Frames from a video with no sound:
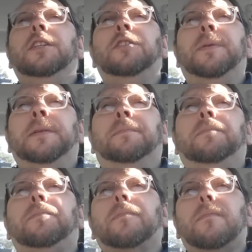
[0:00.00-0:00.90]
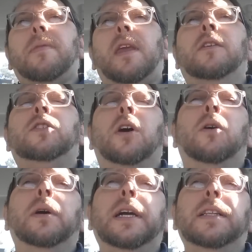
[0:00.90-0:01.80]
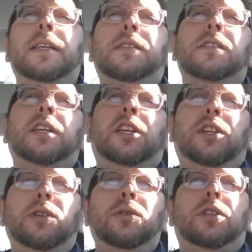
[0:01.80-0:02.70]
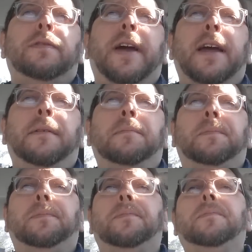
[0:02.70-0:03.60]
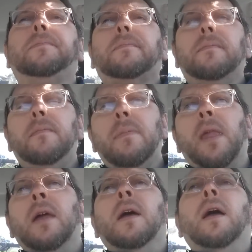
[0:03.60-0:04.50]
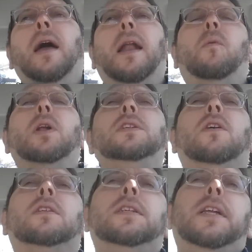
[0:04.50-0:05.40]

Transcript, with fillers: Excuse me. So it, this is a huge event, and I want to talk